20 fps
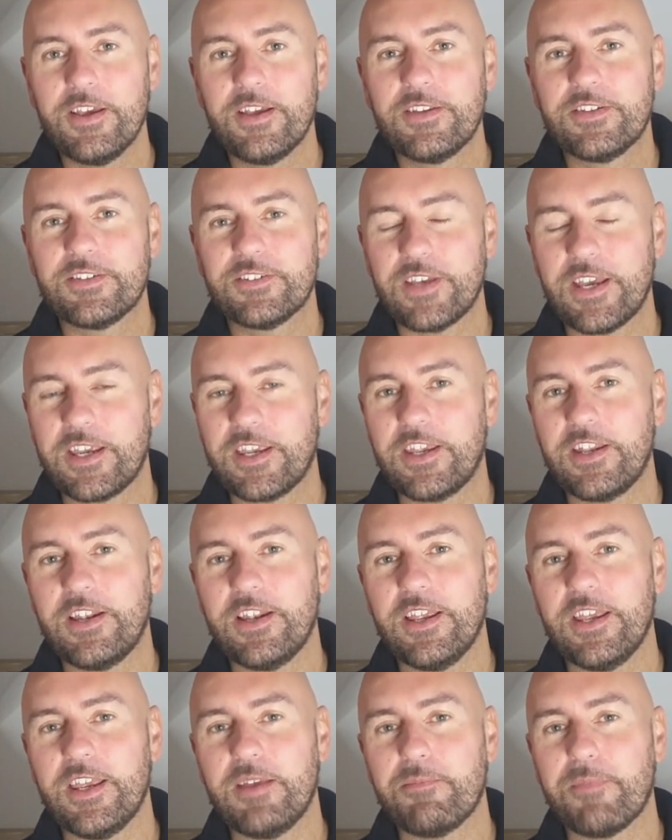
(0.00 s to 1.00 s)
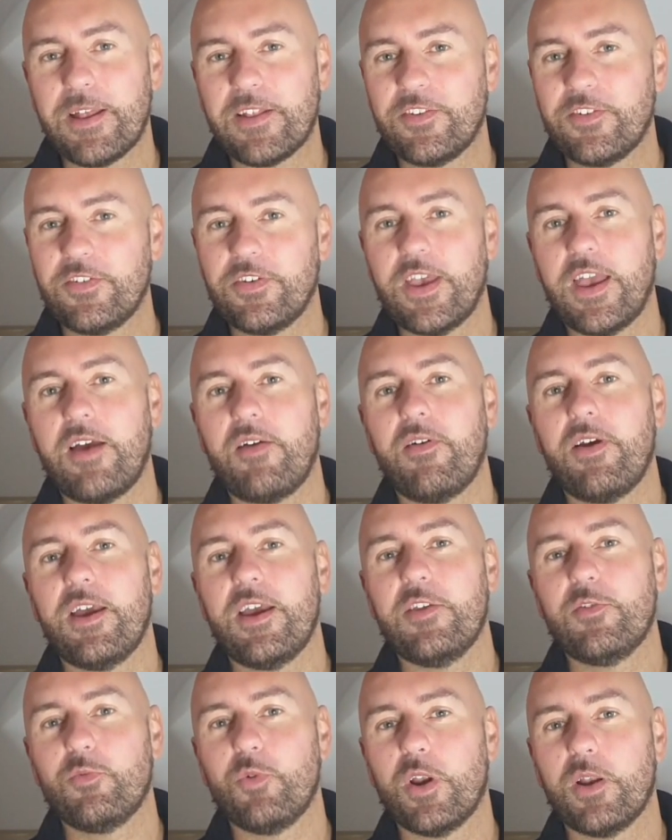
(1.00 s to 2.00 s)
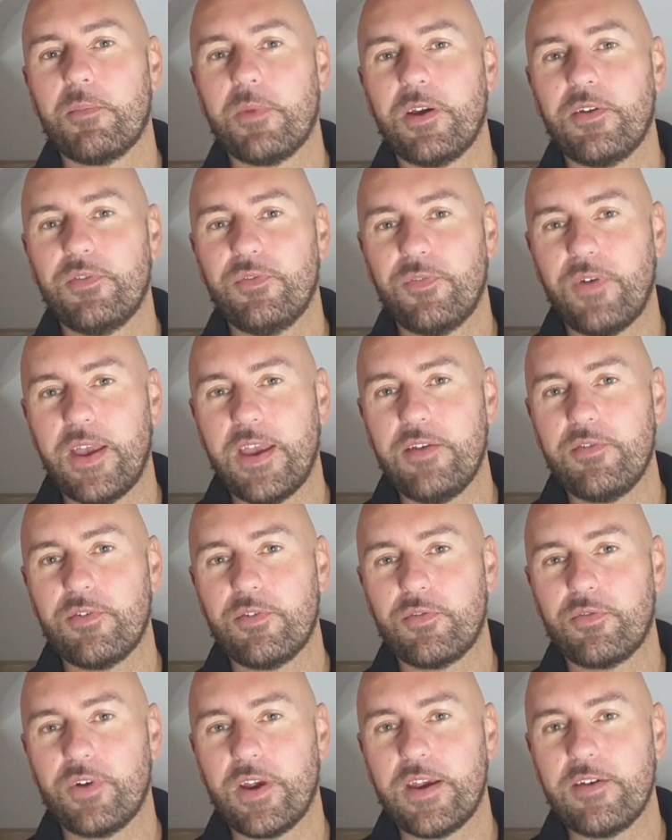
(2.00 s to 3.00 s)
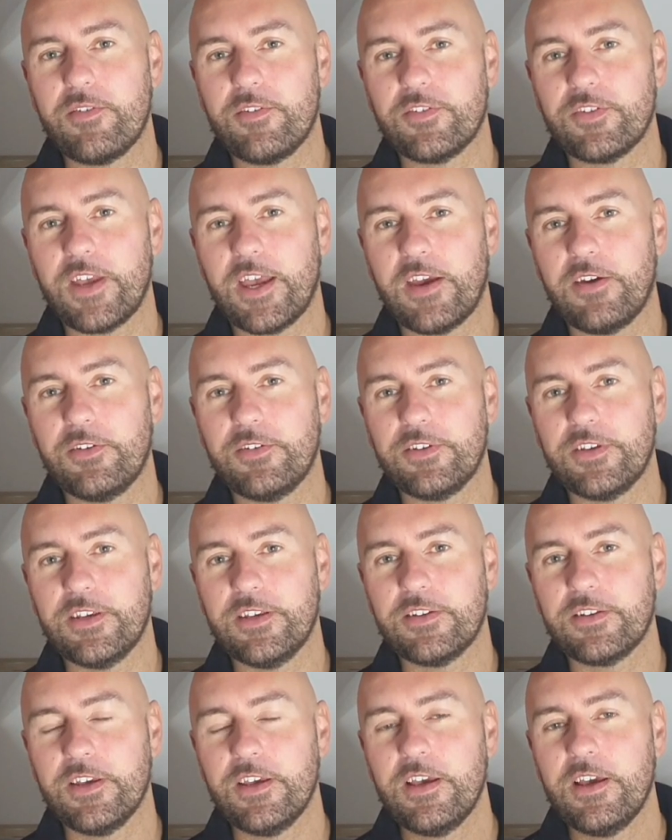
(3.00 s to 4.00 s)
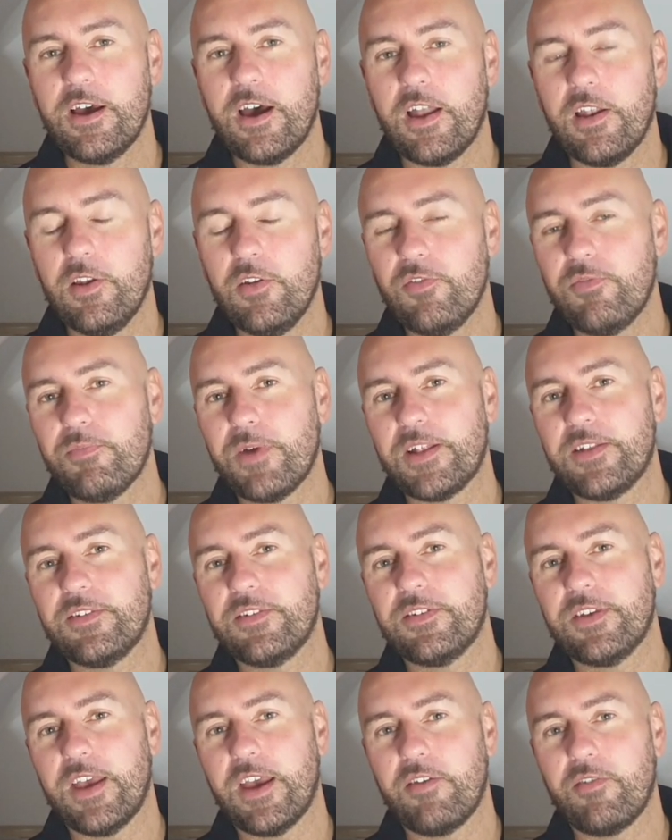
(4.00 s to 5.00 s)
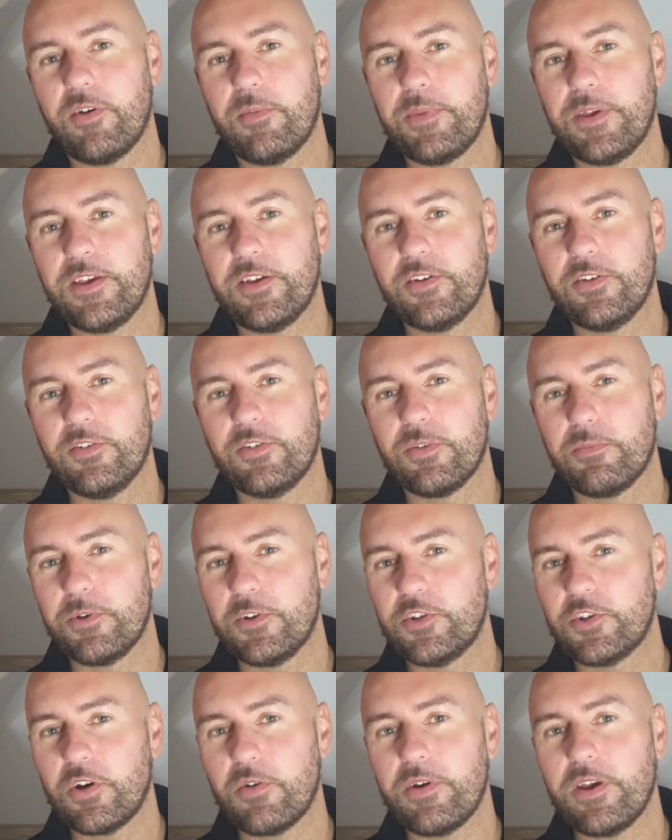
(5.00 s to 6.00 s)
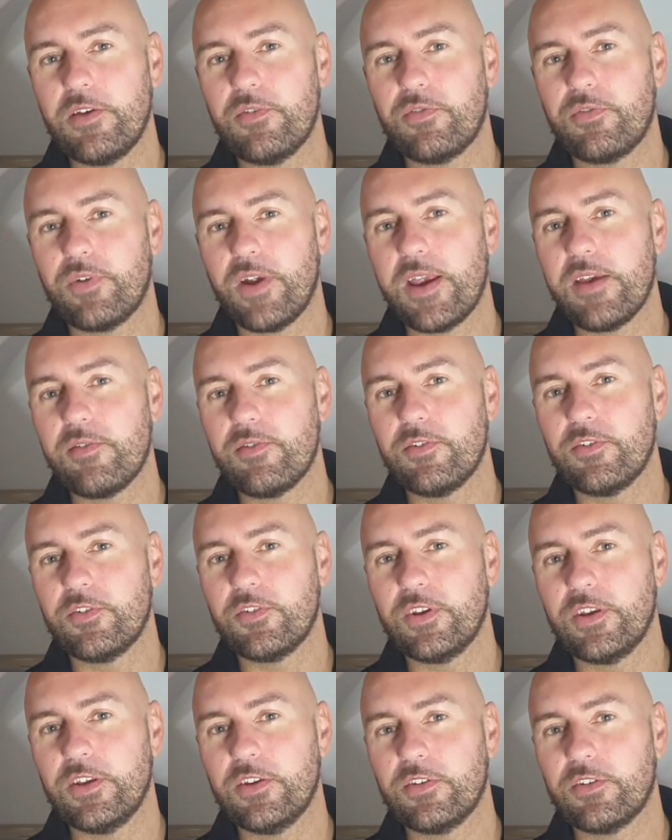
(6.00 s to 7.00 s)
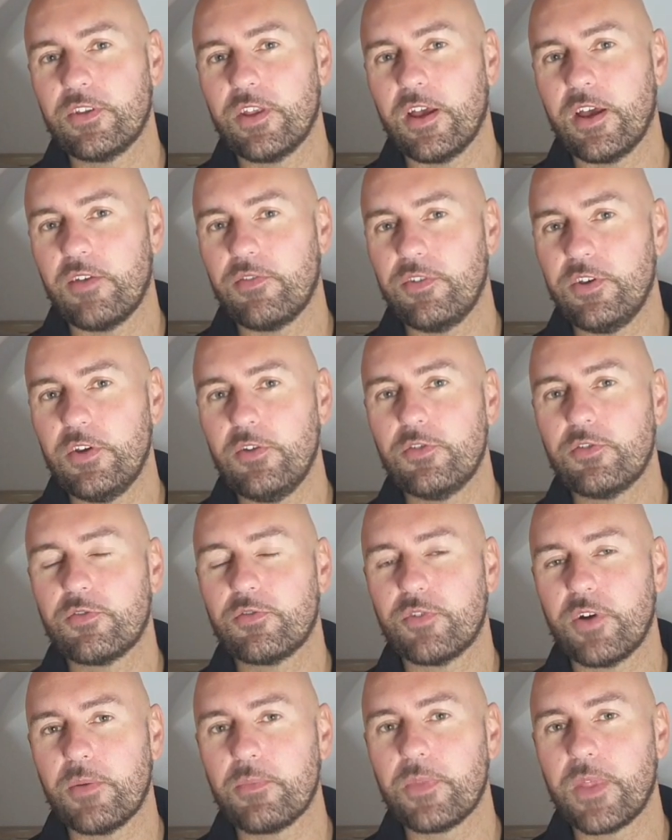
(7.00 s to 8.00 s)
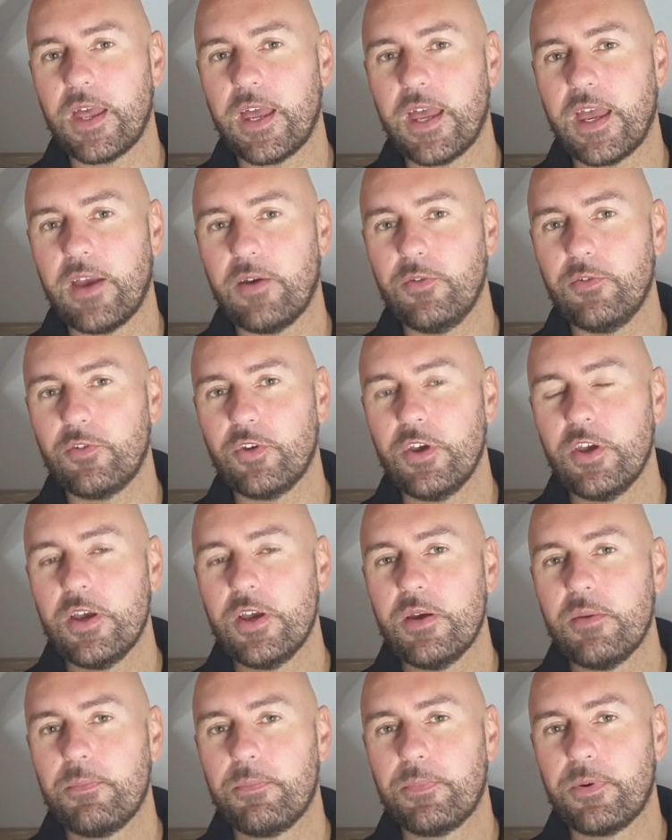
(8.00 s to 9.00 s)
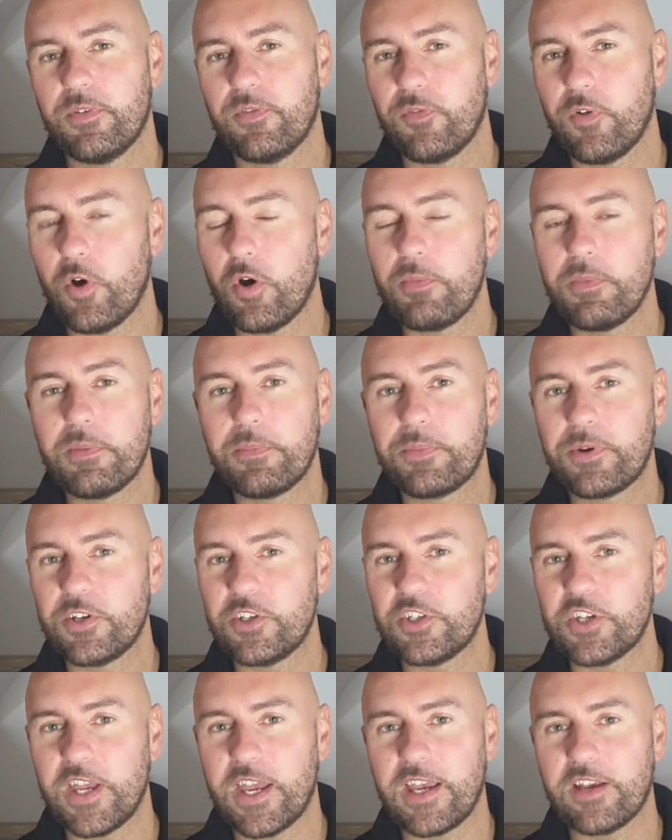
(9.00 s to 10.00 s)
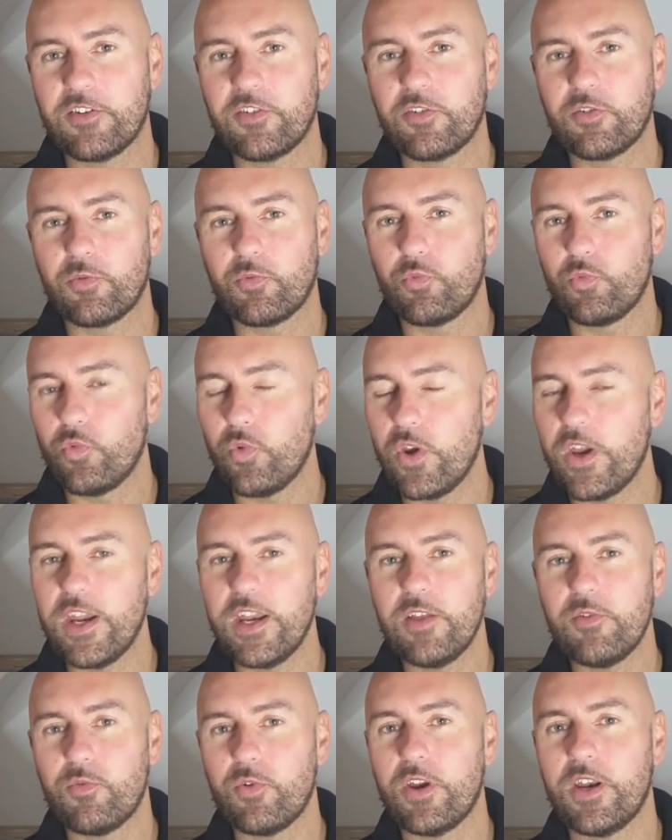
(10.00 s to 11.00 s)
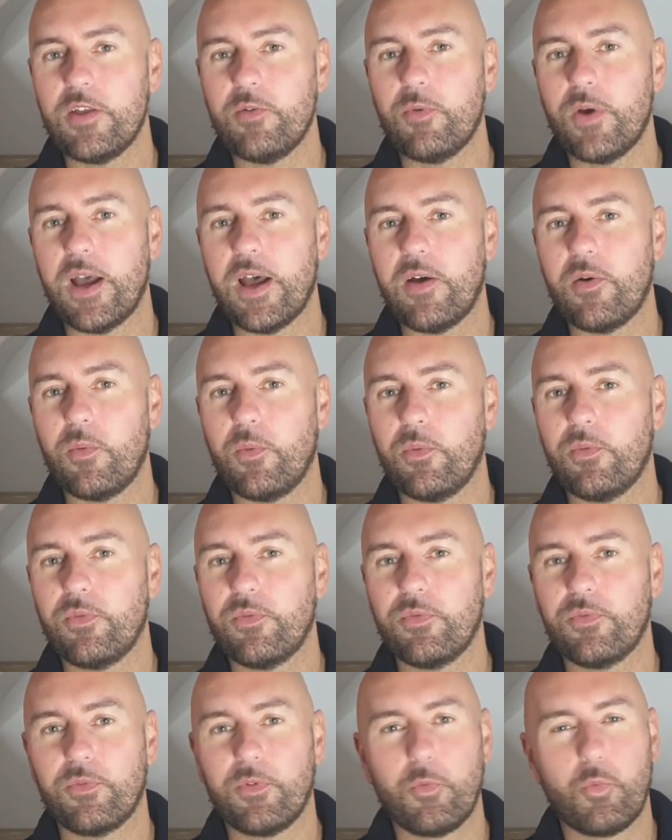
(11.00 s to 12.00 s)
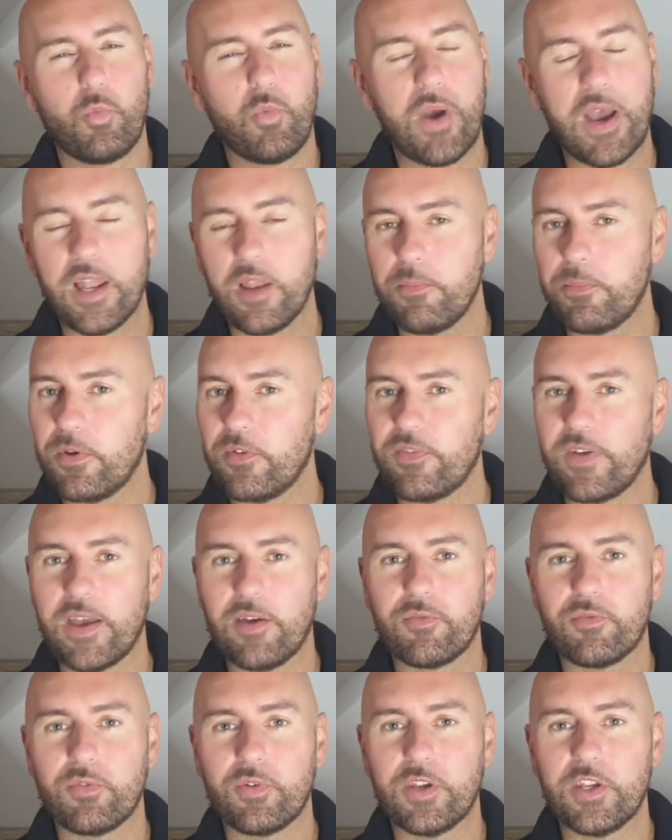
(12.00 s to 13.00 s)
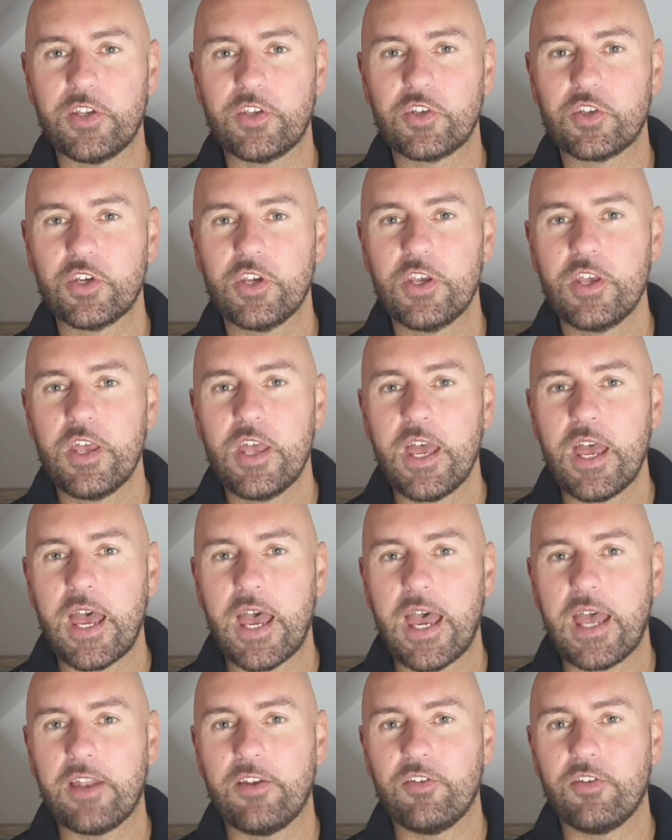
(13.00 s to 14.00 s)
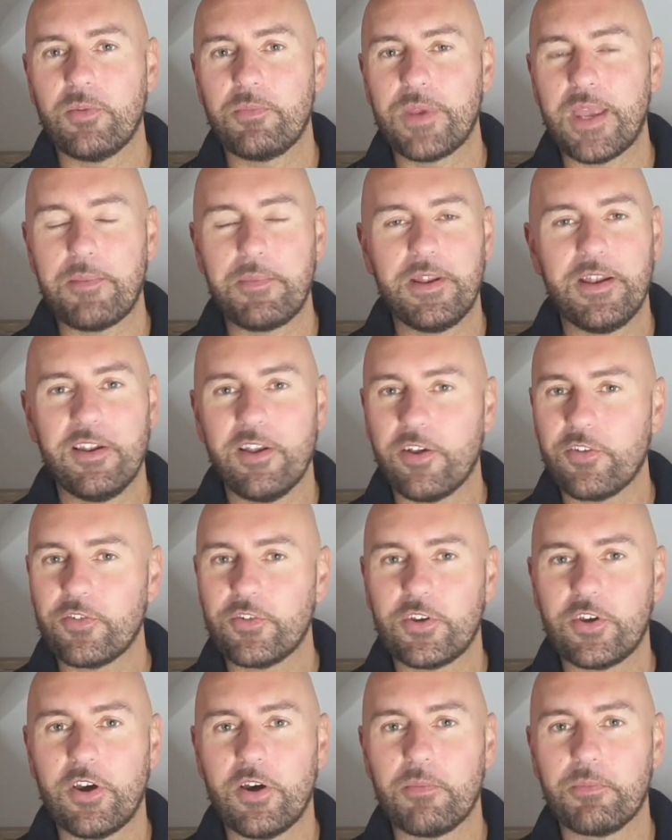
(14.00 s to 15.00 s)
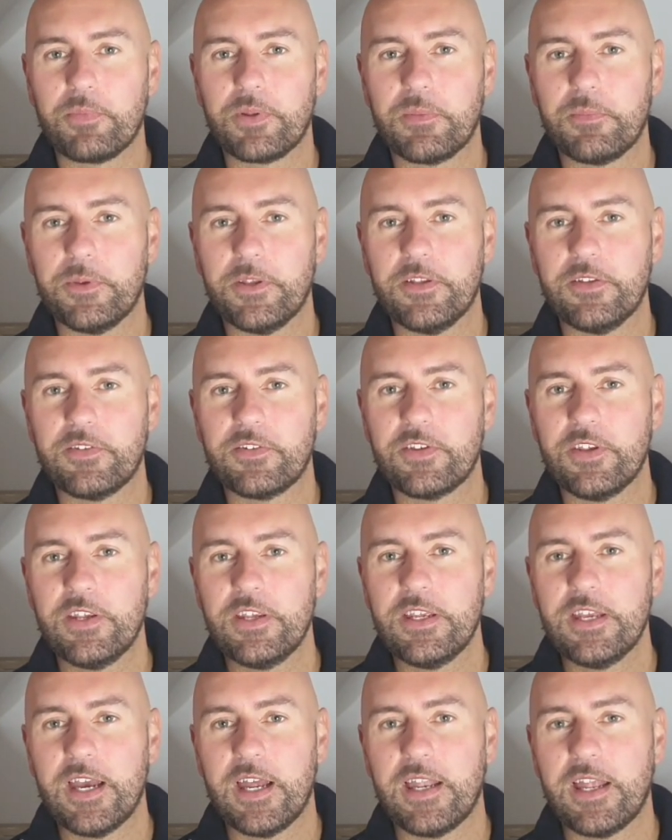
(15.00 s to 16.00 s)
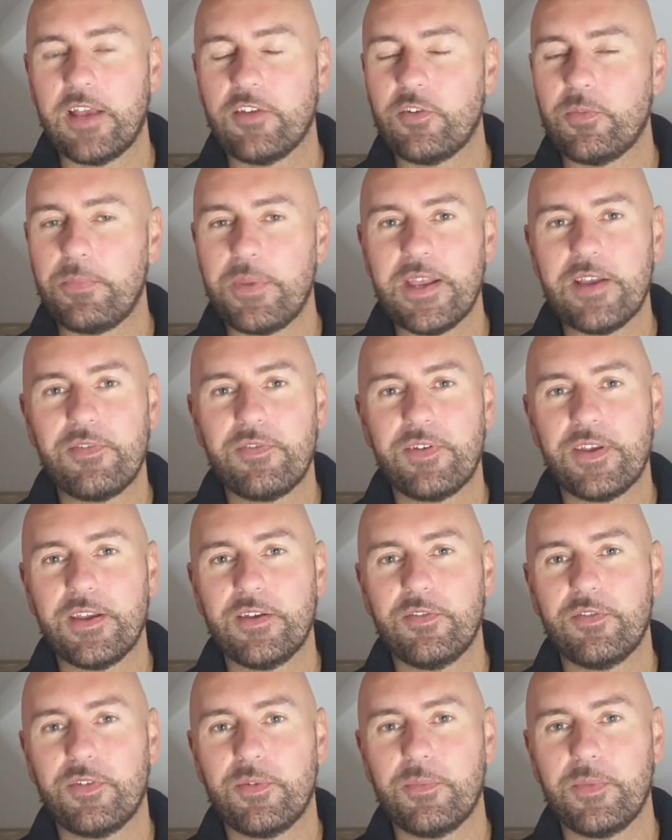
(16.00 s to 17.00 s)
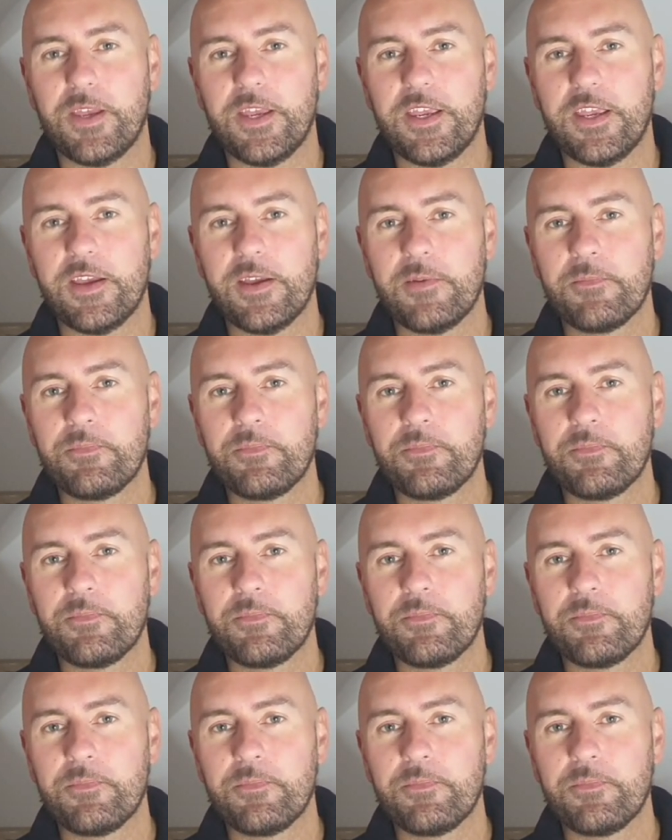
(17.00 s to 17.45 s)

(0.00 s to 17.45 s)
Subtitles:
Secondly, Mancera is one of my favourite fragrance houses. I love Mancera because the majority of fragrances that I've used from the house perform and project really well above average, and get me lots of compliments, and that is a big thing for me.